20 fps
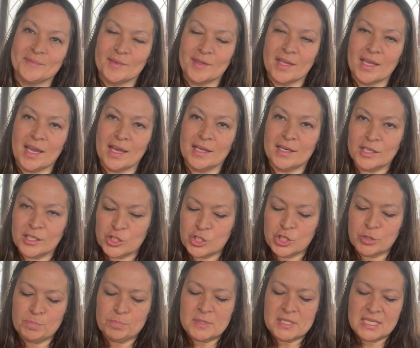Kind of
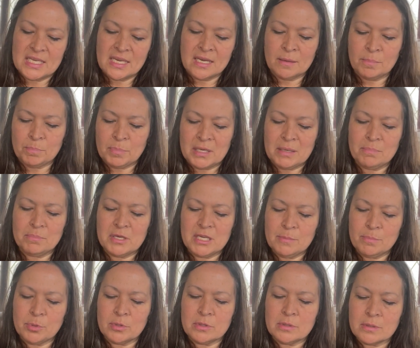gypsy hippie
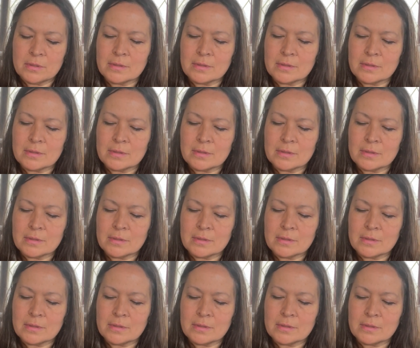people.